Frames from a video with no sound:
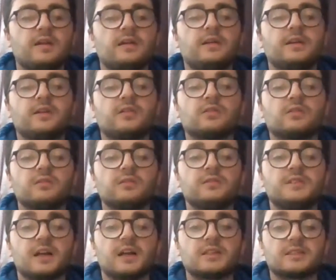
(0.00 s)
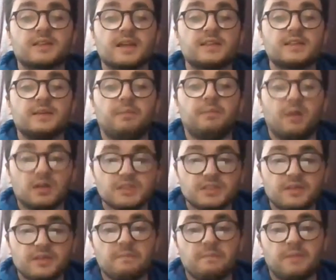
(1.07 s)
it concludes that setting a
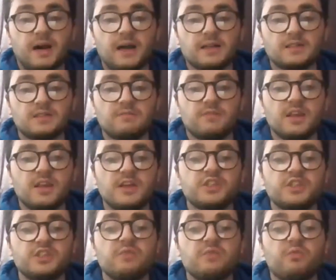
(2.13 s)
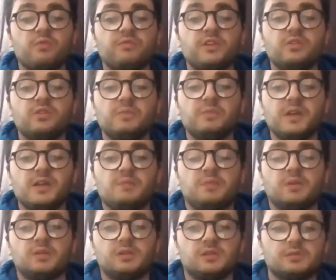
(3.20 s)
positive impact and relationship with the young
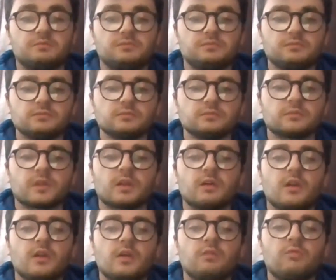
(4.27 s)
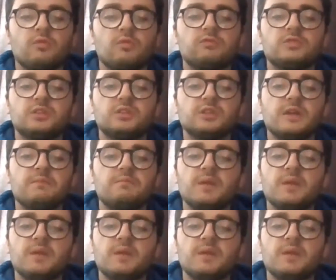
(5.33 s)
people will result in